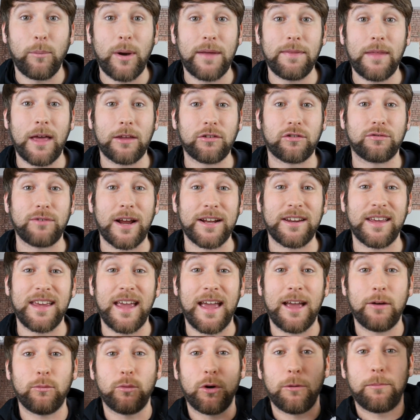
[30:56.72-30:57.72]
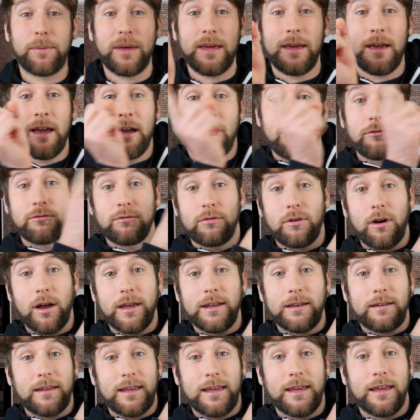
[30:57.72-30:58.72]
when that's ready, it will be
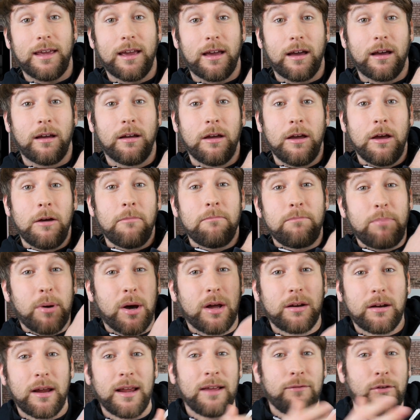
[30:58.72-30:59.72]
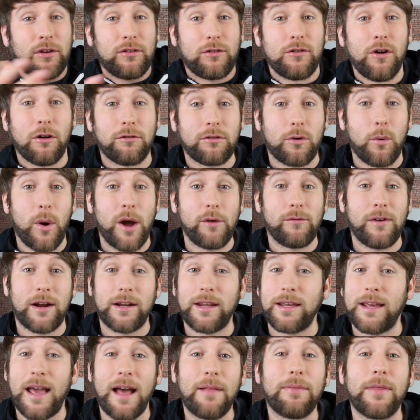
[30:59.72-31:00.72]
right here. But if it's not quite
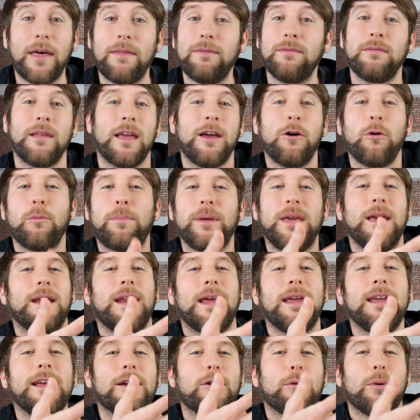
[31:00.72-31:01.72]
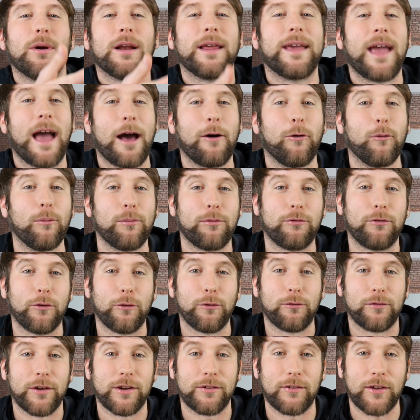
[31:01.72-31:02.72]
ready yet, then it will be an equally
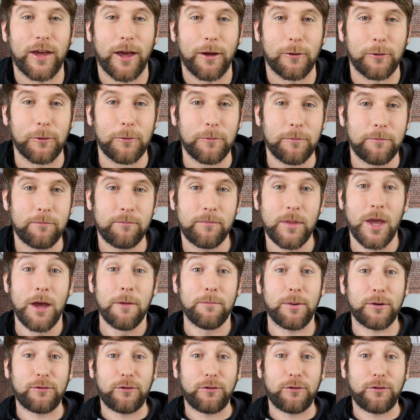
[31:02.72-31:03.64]
helpful video. But